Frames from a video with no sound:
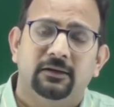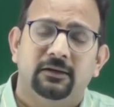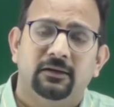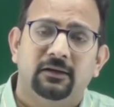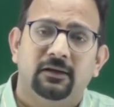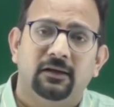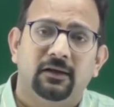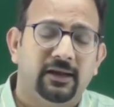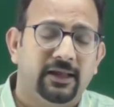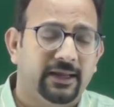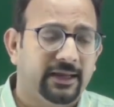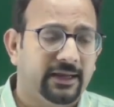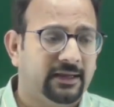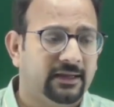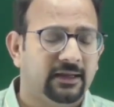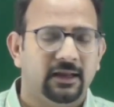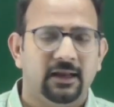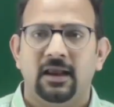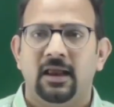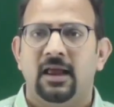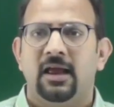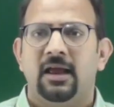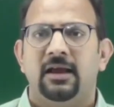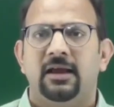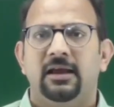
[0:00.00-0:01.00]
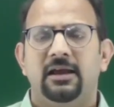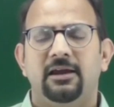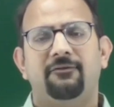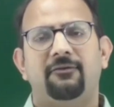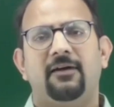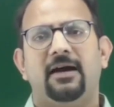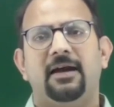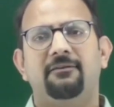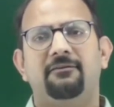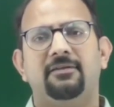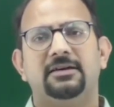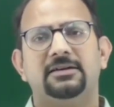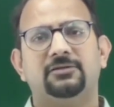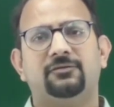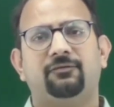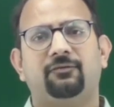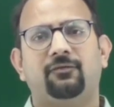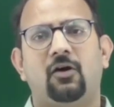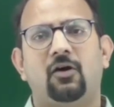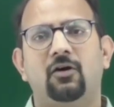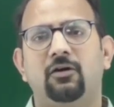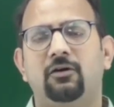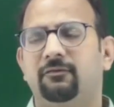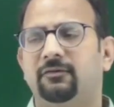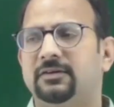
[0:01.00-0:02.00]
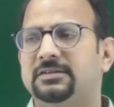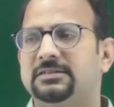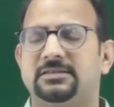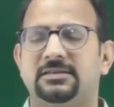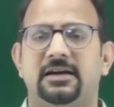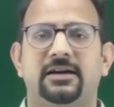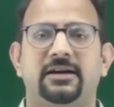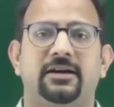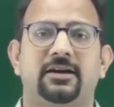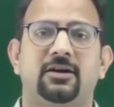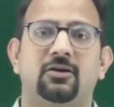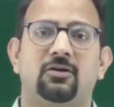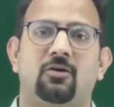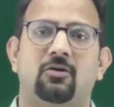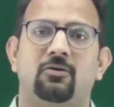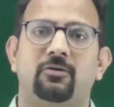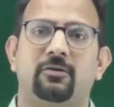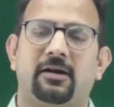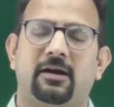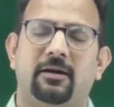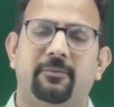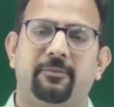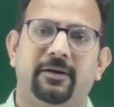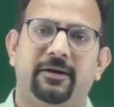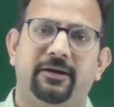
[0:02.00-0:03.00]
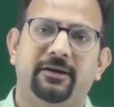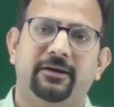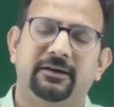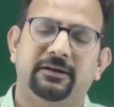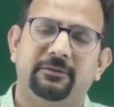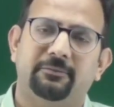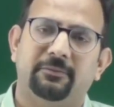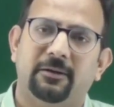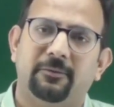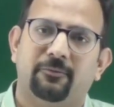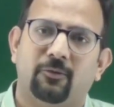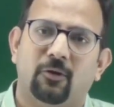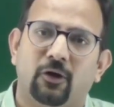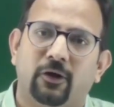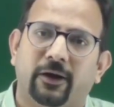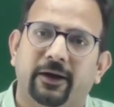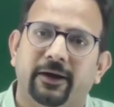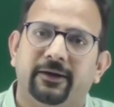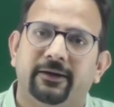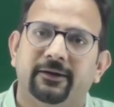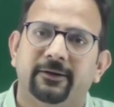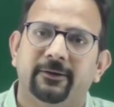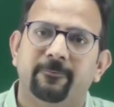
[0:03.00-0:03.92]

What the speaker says: Like if I was found with certain contraband in my pocket,